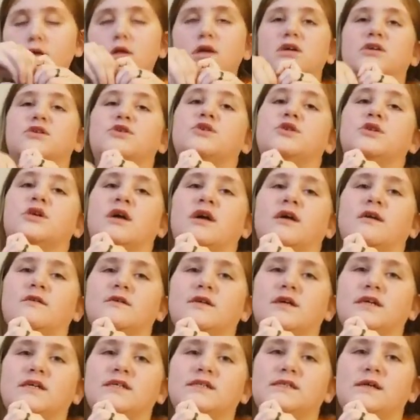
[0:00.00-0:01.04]
extra hair
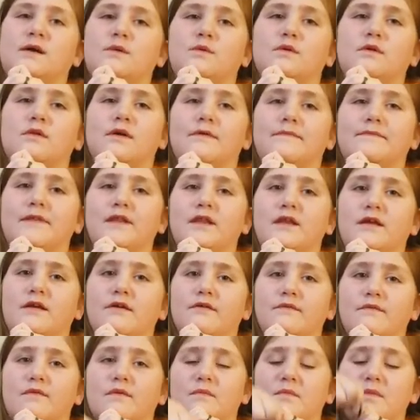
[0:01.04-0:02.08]
ties that were left in here
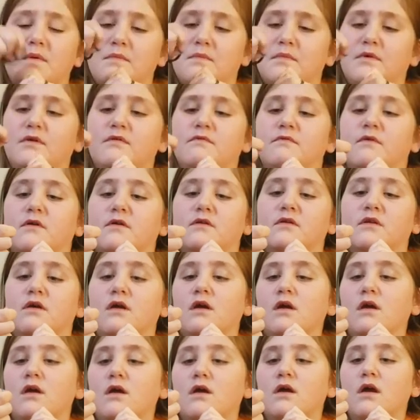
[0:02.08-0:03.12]
from my mud
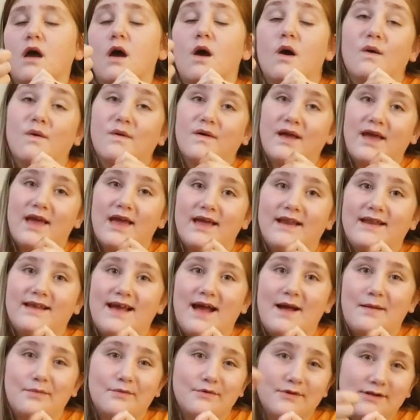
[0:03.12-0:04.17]
Oh, and a
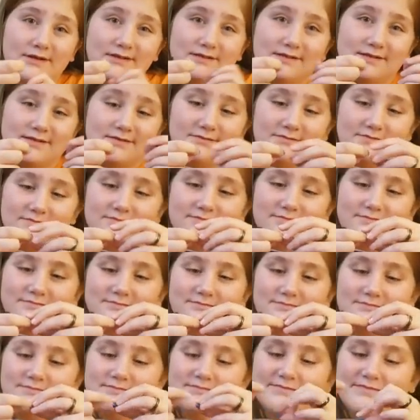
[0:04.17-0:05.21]
cap eraser
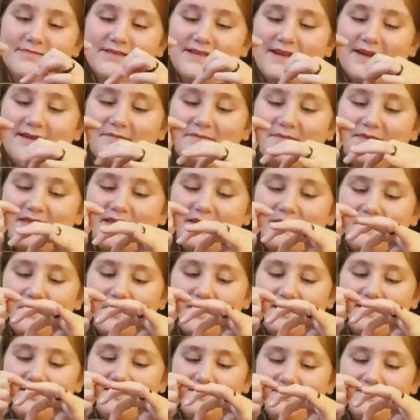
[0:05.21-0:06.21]
that I'm keeping